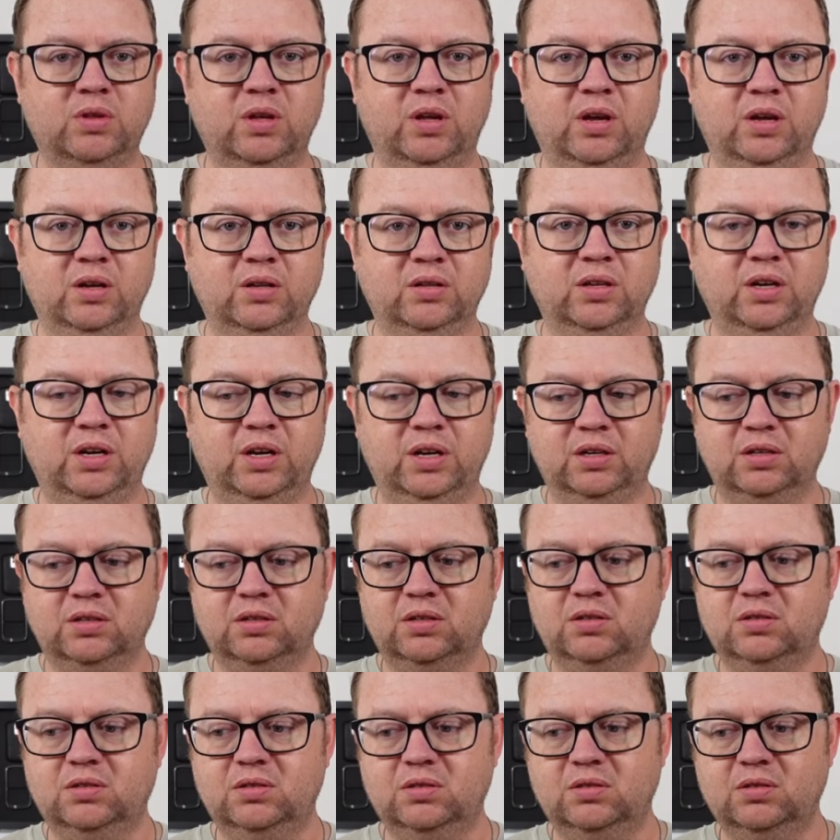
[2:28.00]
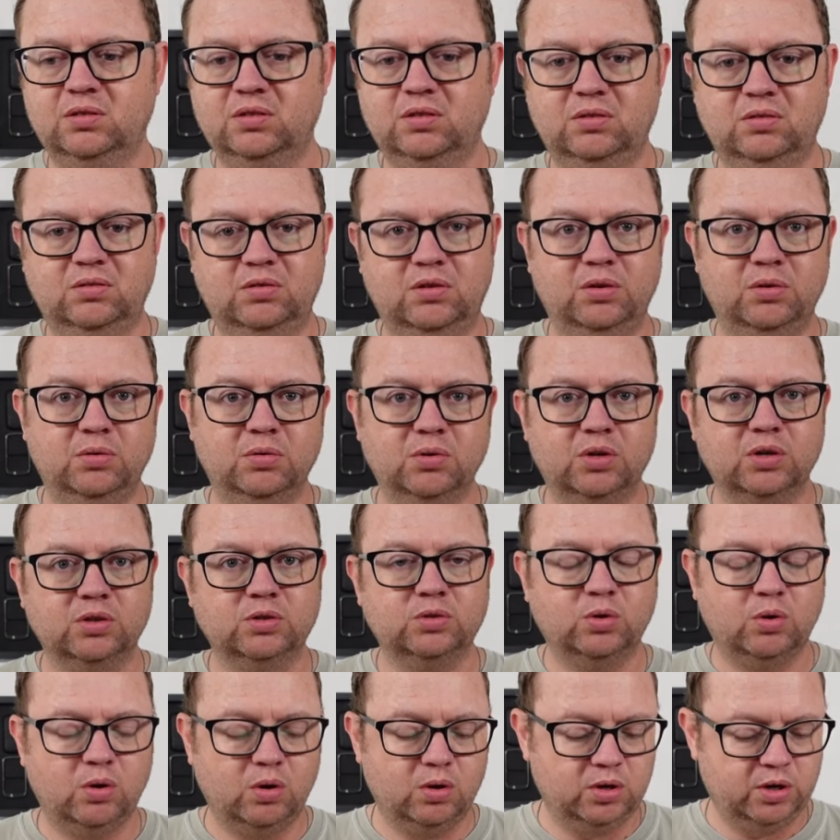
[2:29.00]
the Elite 2
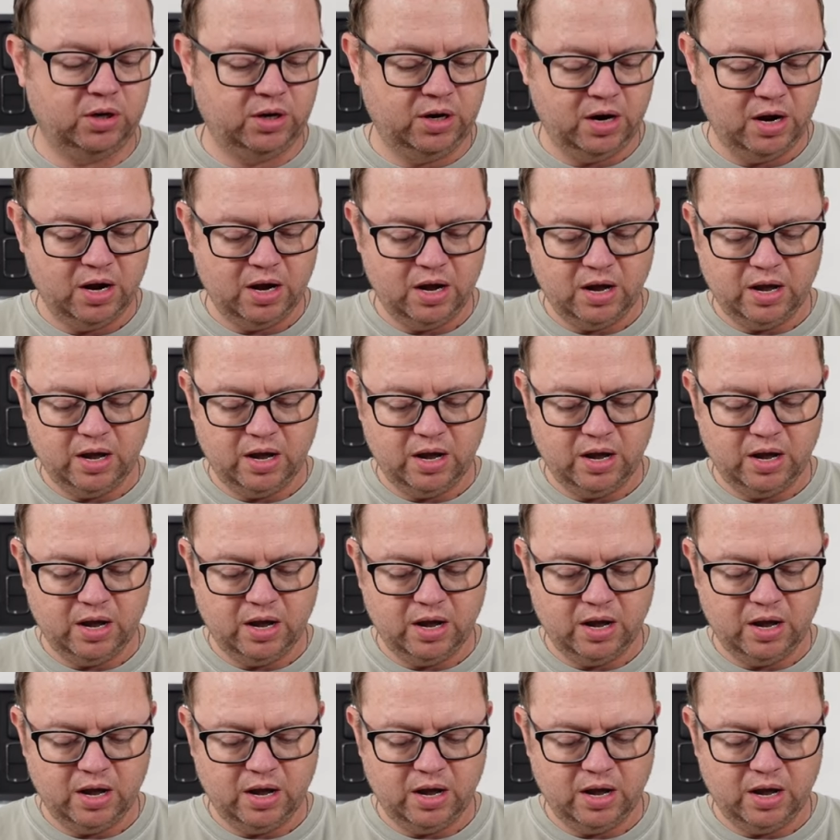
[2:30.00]
controller.